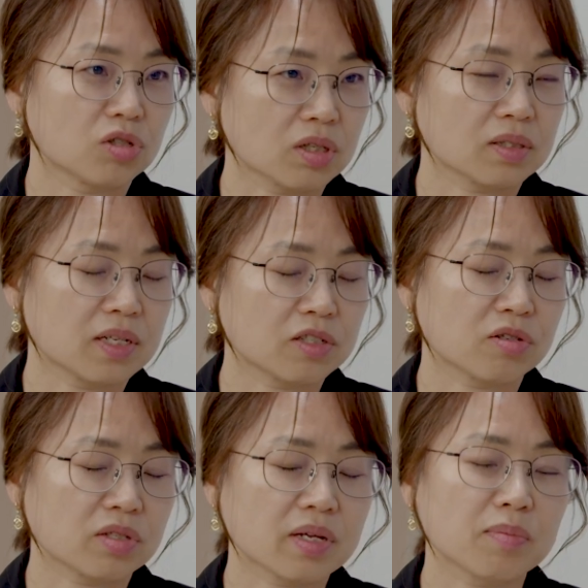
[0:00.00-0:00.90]
the National
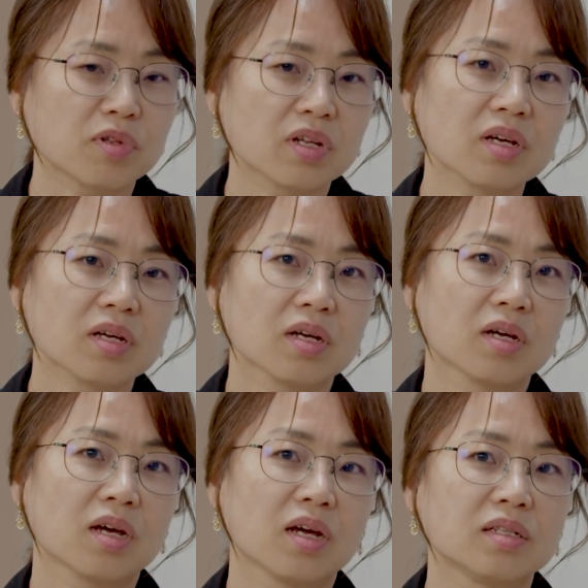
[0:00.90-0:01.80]
Assembly.
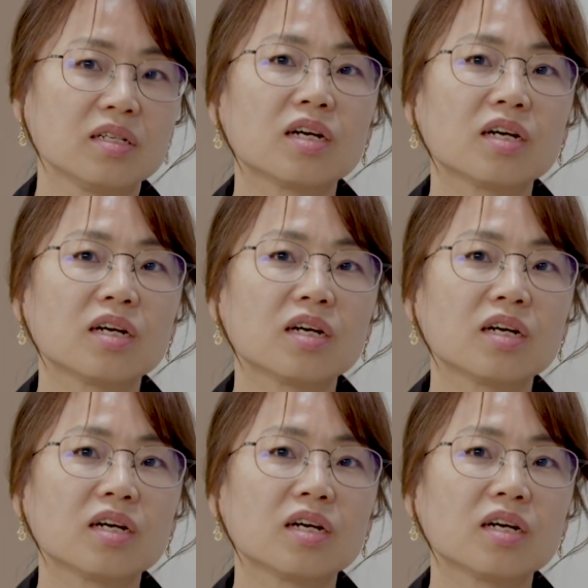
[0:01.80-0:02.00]
And the